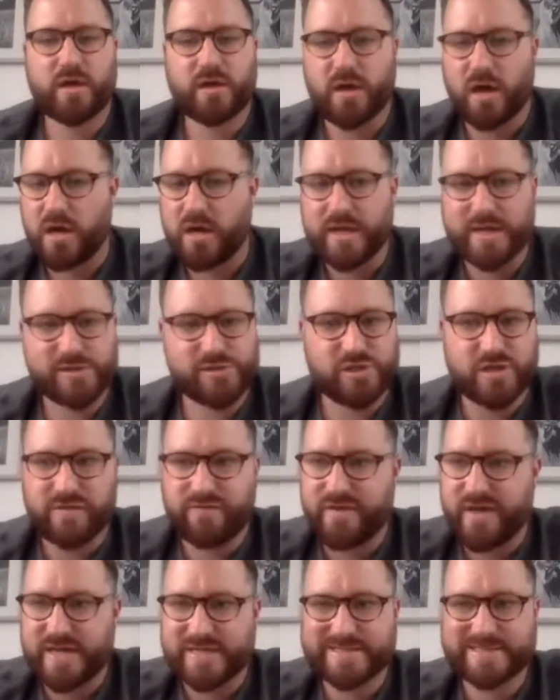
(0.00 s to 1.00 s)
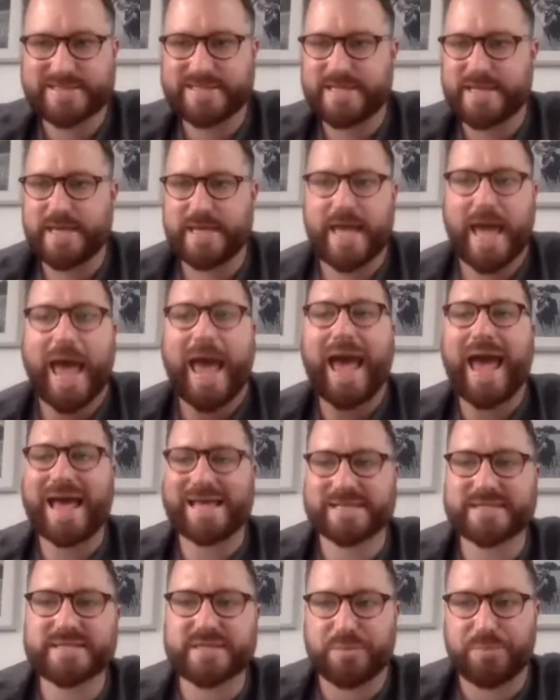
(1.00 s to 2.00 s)
college, university
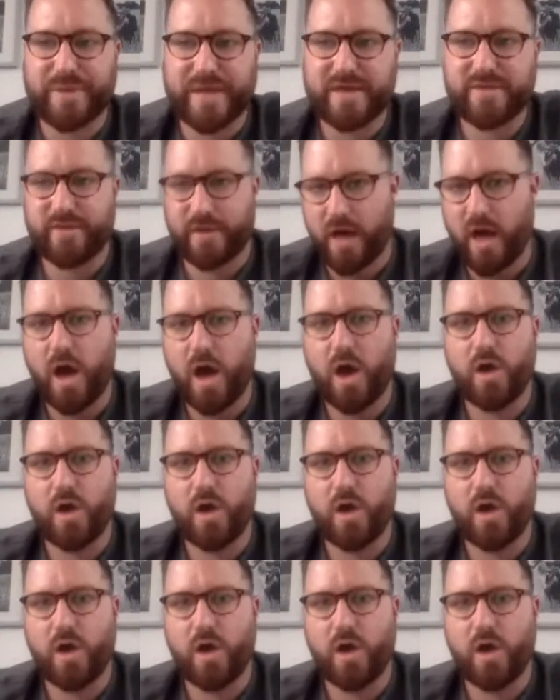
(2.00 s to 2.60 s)
has to be the